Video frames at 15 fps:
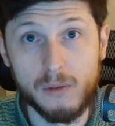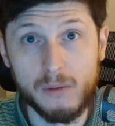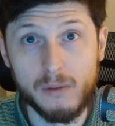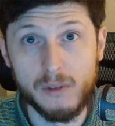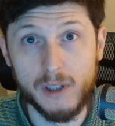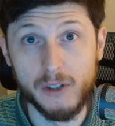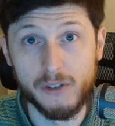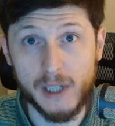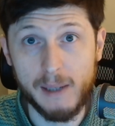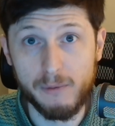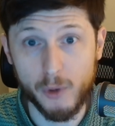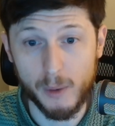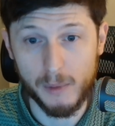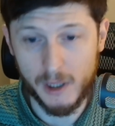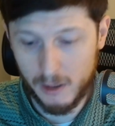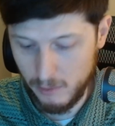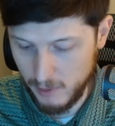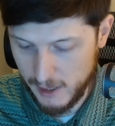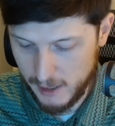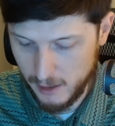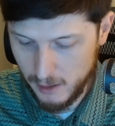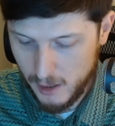This same formula right
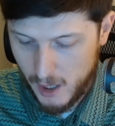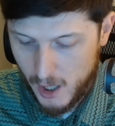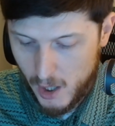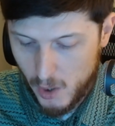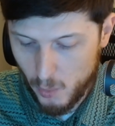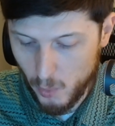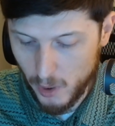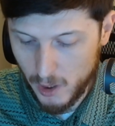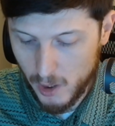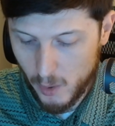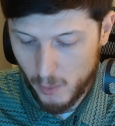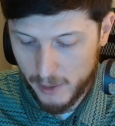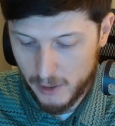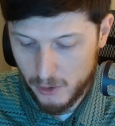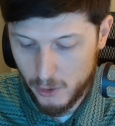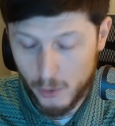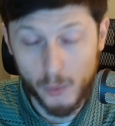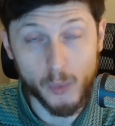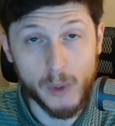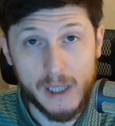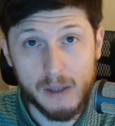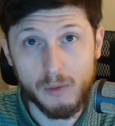here, we're going to
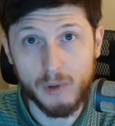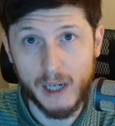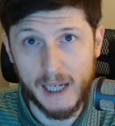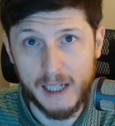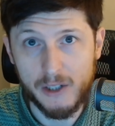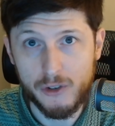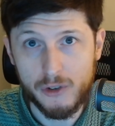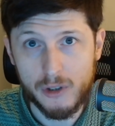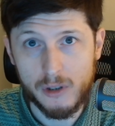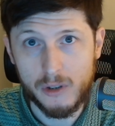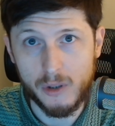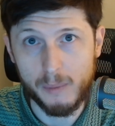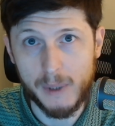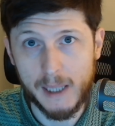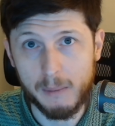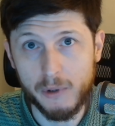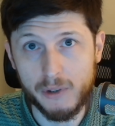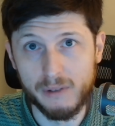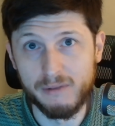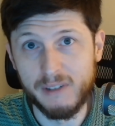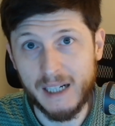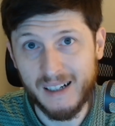rearrange to be able to
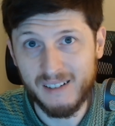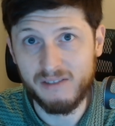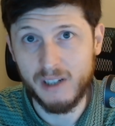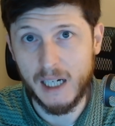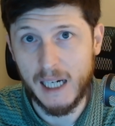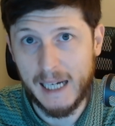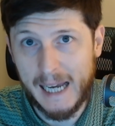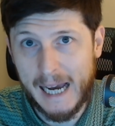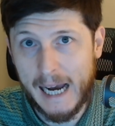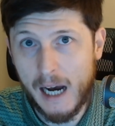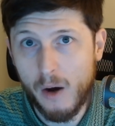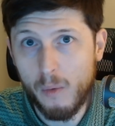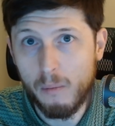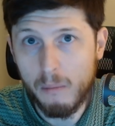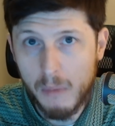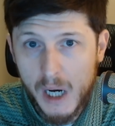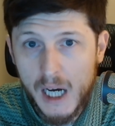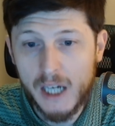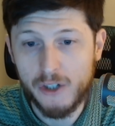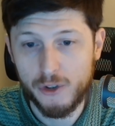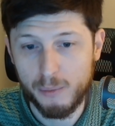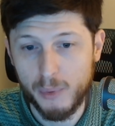verify how
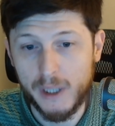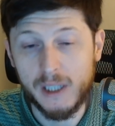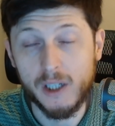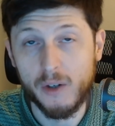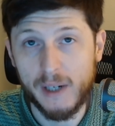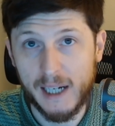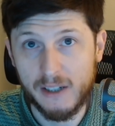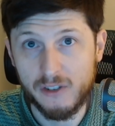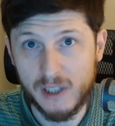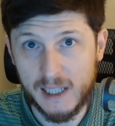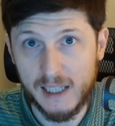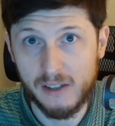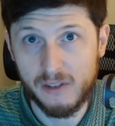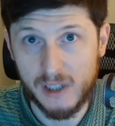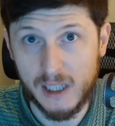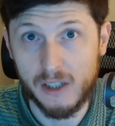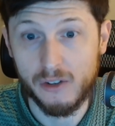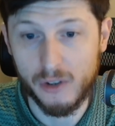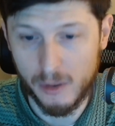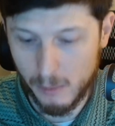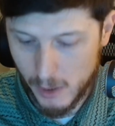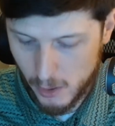much preload actually gets into
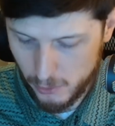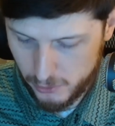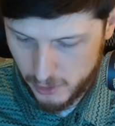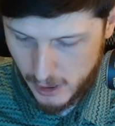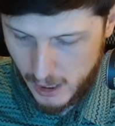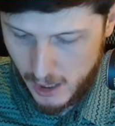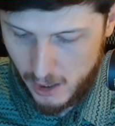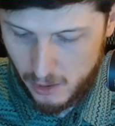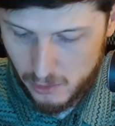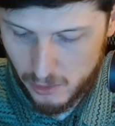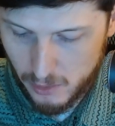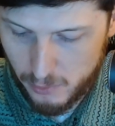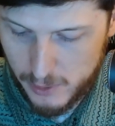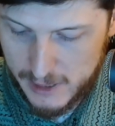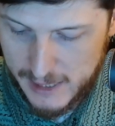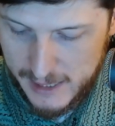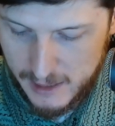the bolts. So if we take